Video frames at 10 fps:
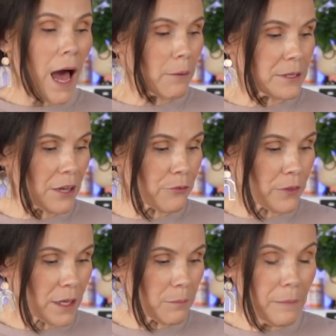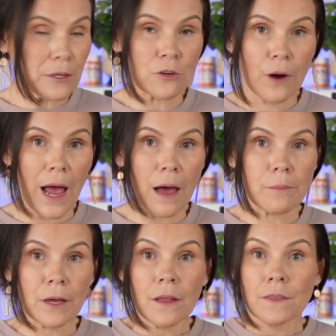I would definitely maybe
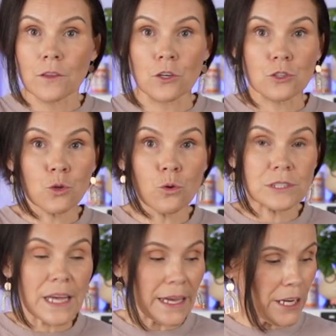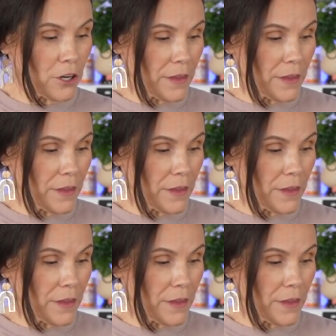grab the little tool set here.